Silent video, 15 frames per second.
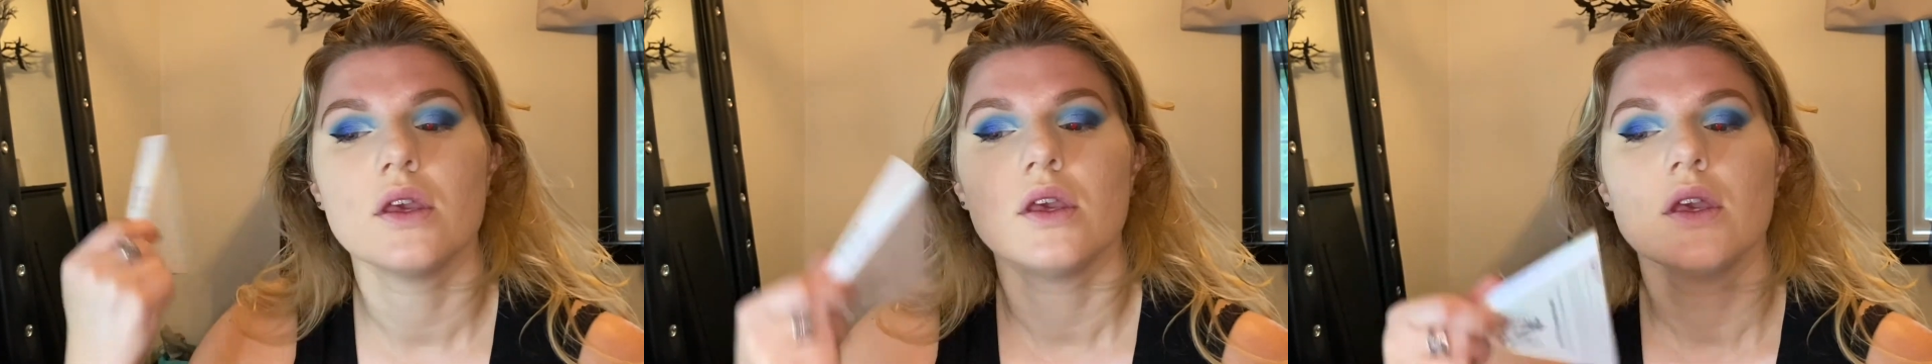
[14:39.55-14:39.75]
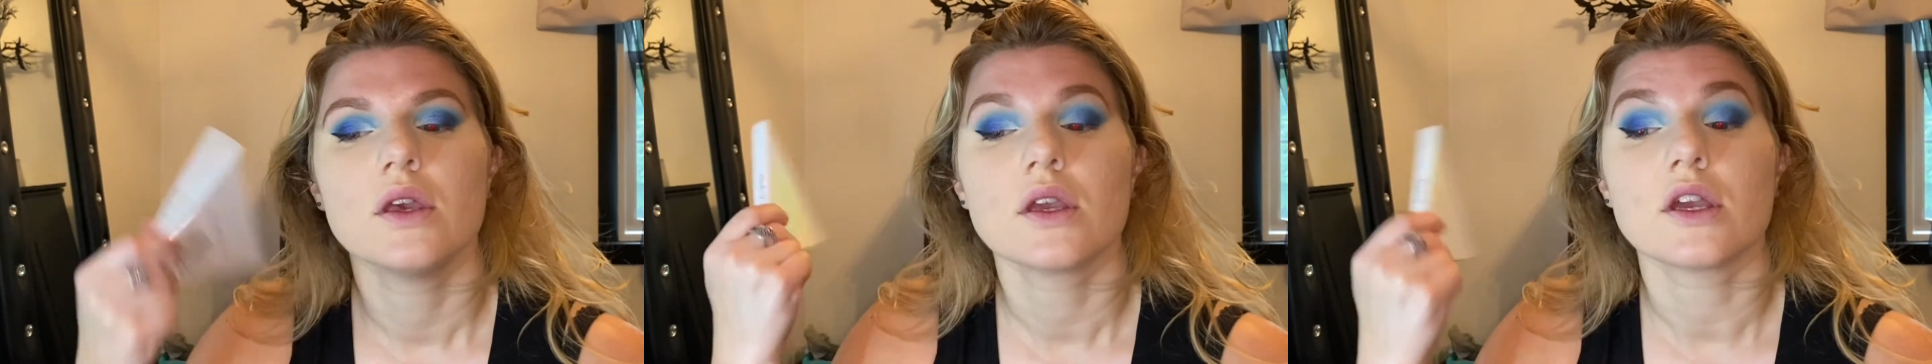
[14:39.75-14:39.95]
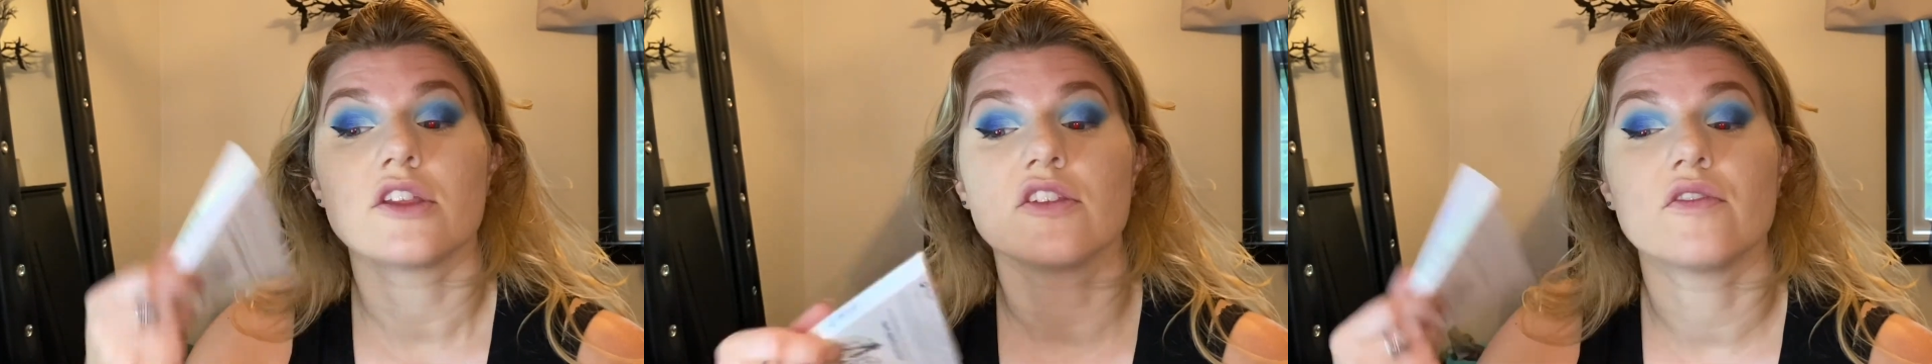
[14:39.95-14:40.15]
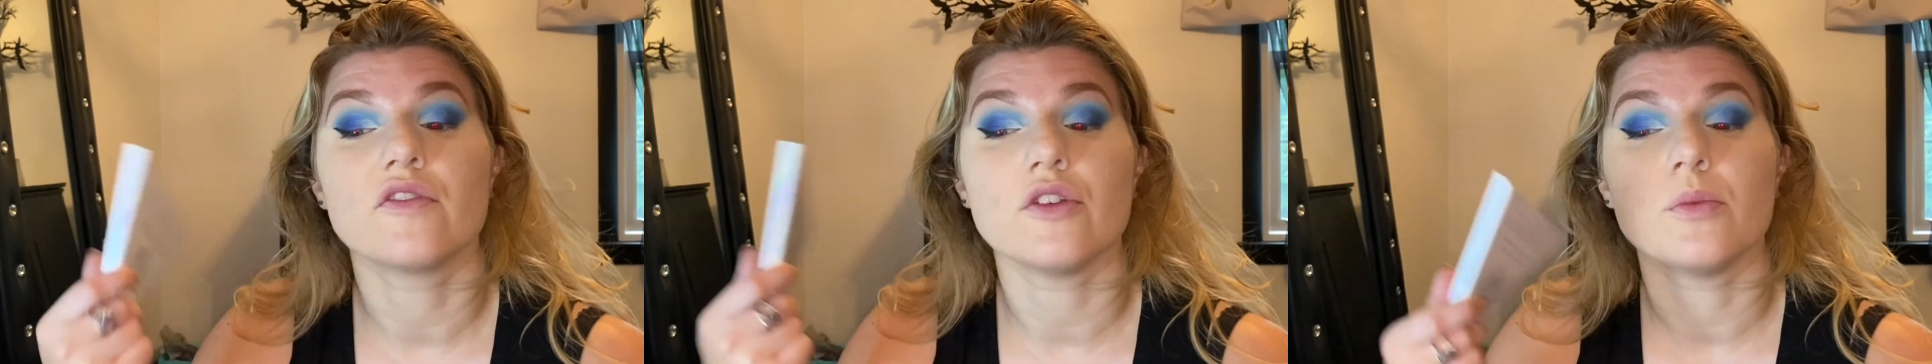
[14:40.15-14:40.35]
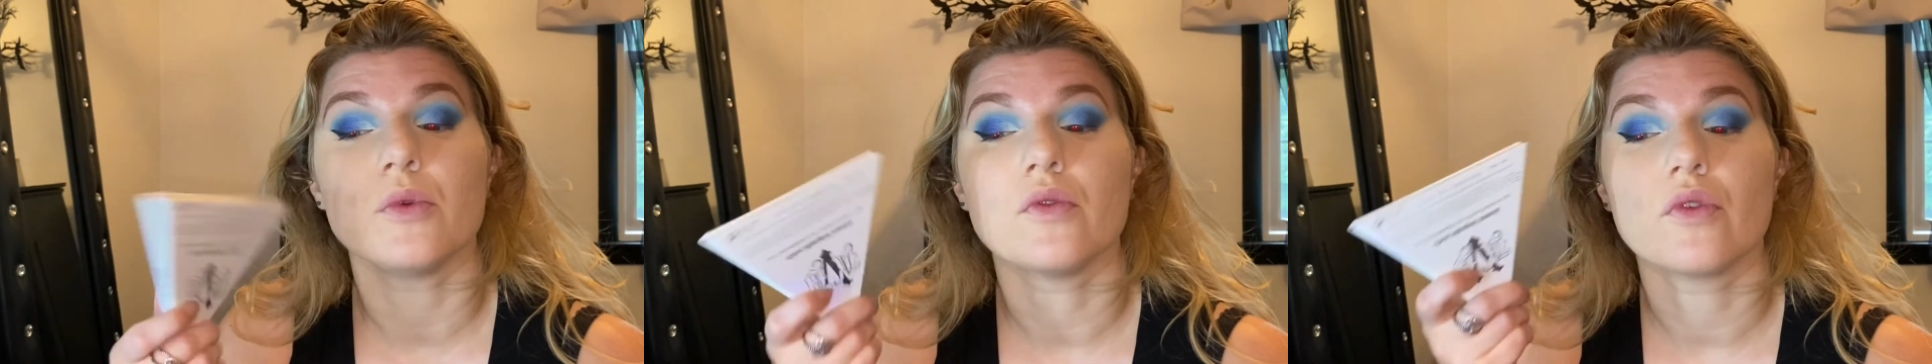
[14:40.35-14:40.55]
because if you
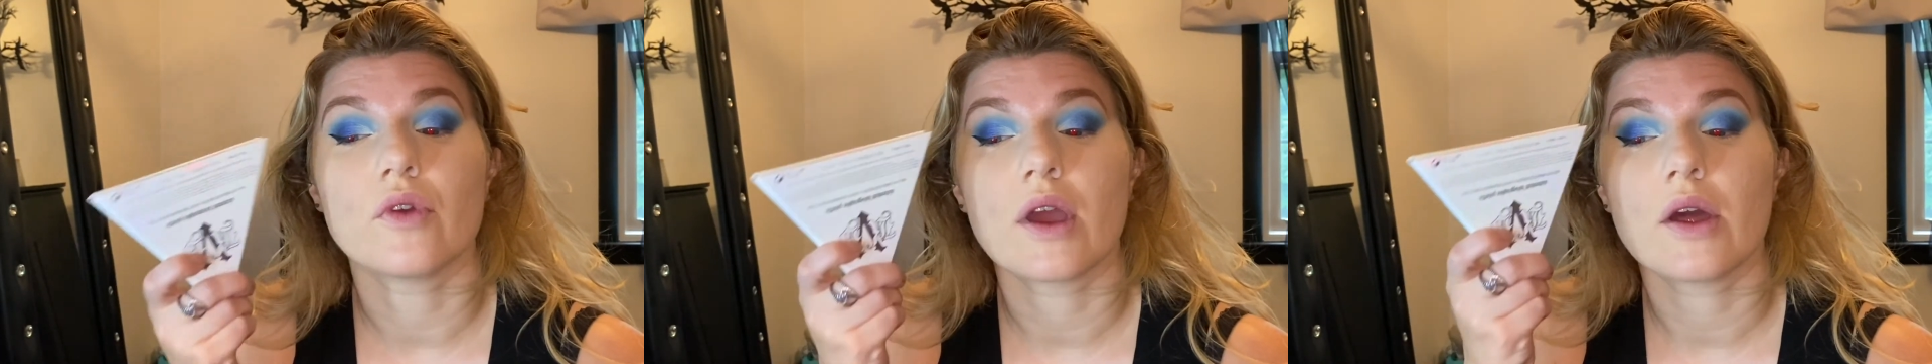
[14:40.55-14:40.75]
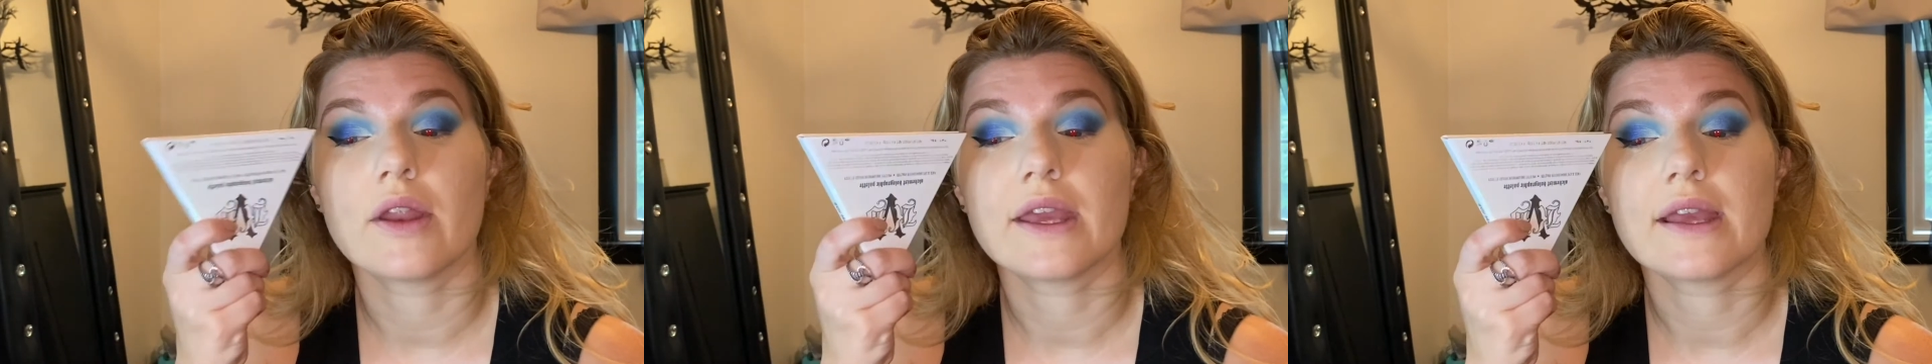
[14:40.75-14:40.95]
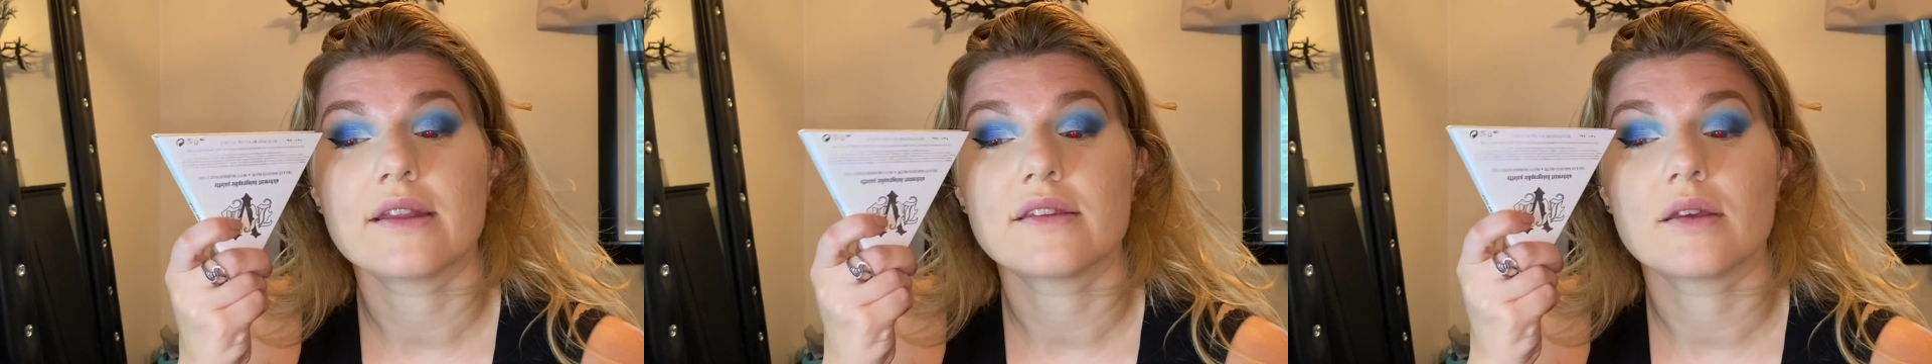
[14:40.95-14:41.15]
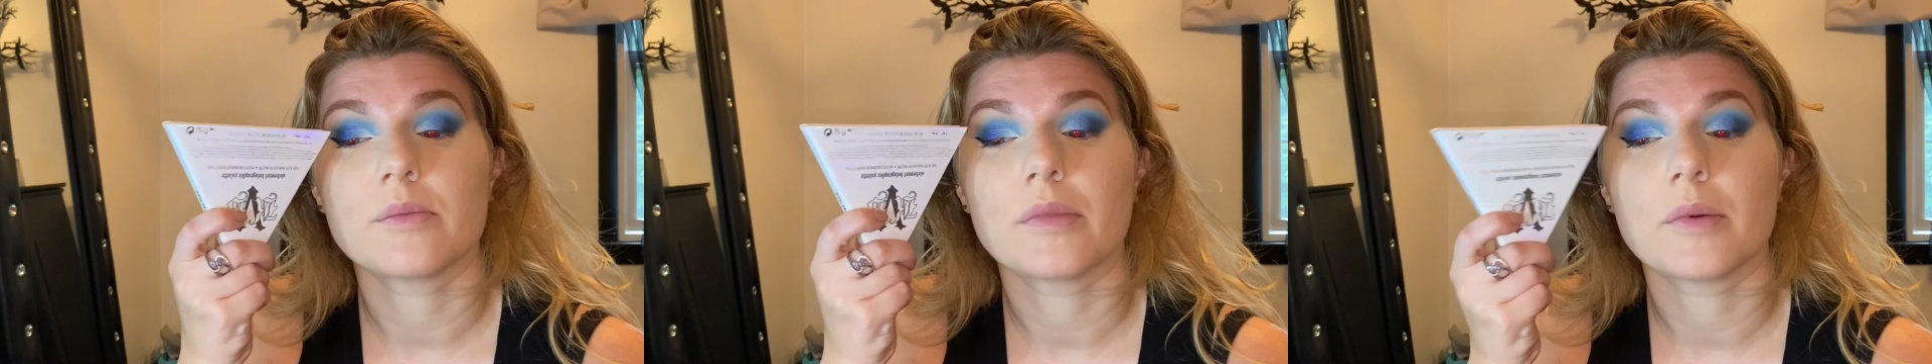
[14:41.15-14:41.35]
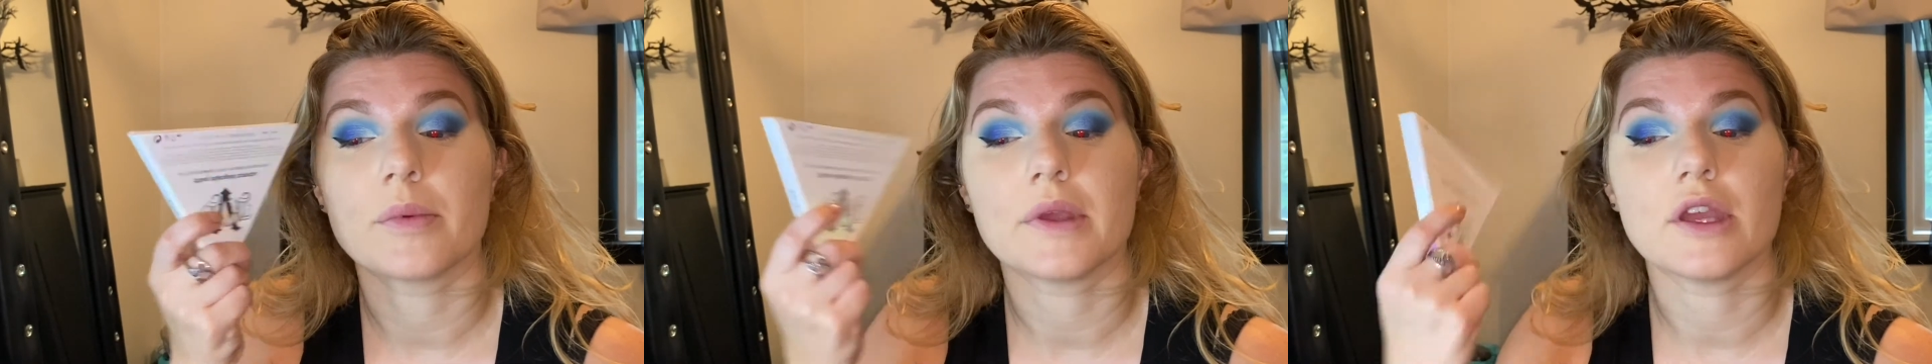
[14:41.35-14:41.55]
move around, it gets up
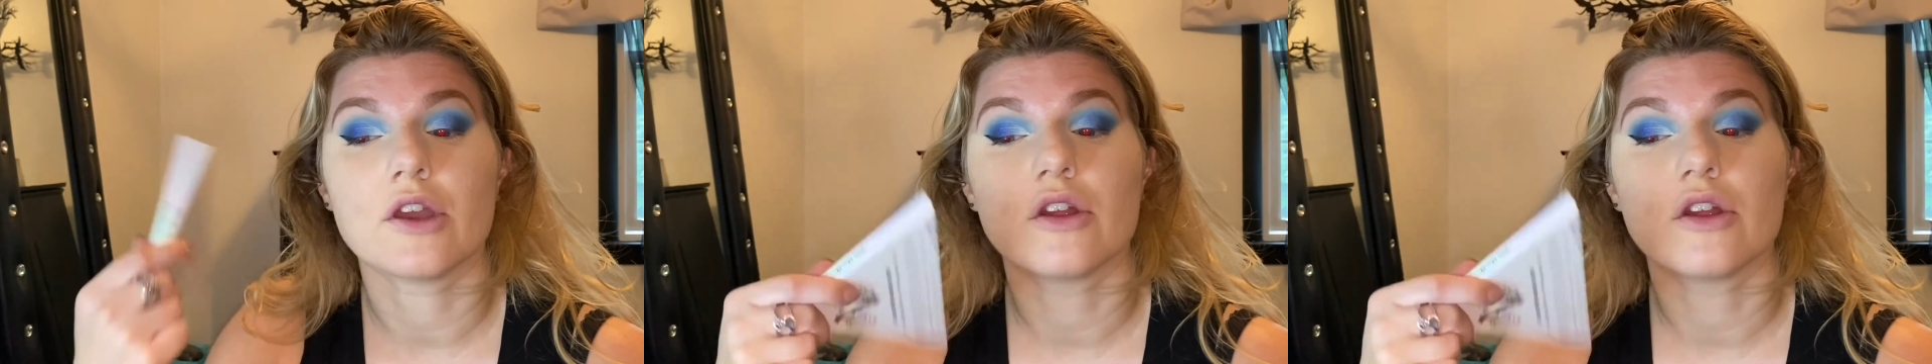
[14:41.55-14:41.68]
here.